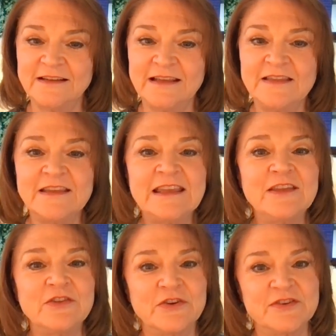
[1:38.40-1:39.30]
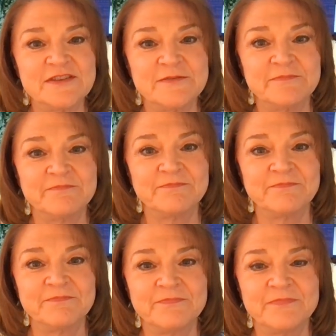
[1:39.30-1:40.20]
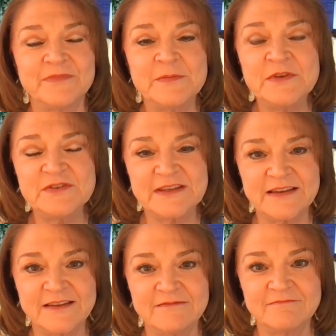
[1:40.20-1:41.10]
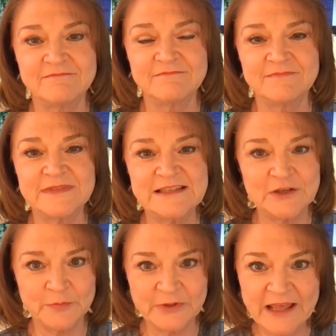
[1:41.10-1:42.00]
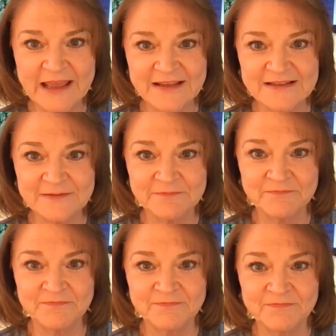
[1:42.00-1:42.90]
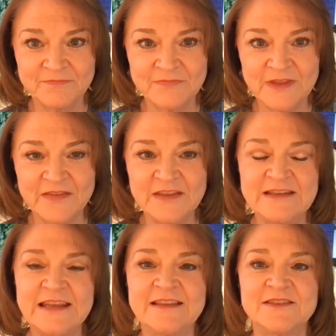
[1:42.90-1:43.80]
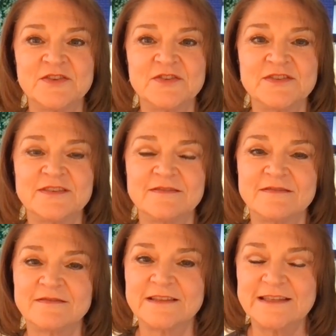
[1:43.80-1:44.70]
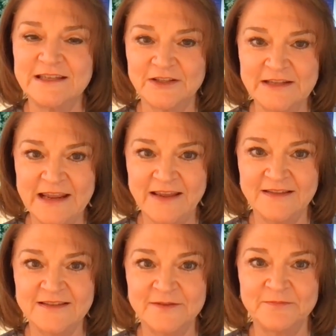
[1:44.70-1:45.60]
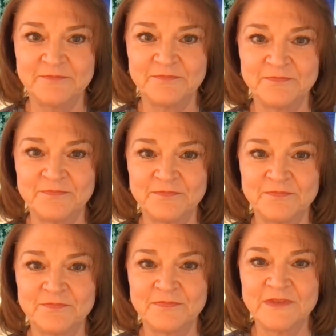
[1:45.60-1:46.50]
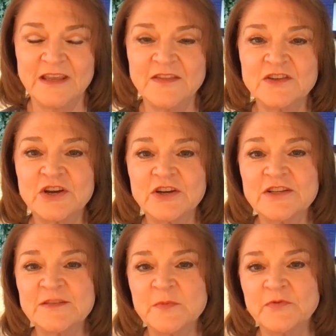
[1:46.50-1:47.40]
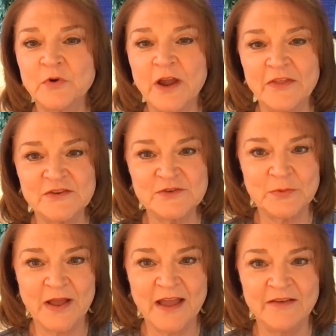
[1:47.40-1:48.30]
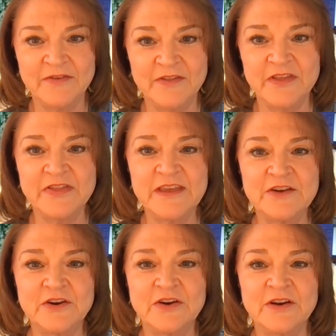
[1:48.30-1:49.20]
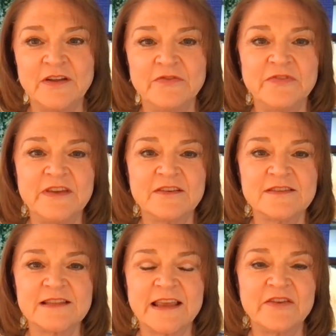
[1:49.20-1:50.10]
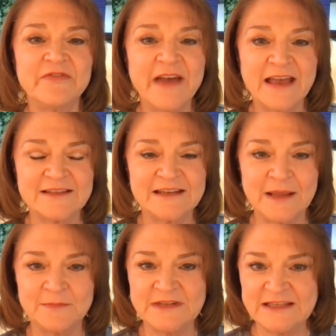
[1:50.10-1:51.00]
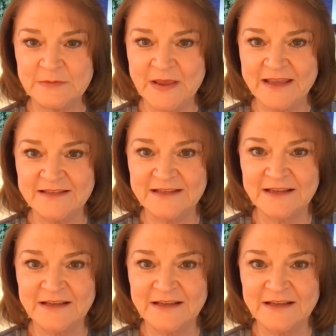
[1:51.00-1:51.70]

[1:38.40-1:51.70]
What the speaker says: in the ethers. The music still plays, and the dancers still dance. In the darkness before others arrive, the theater feels like a vast empty space,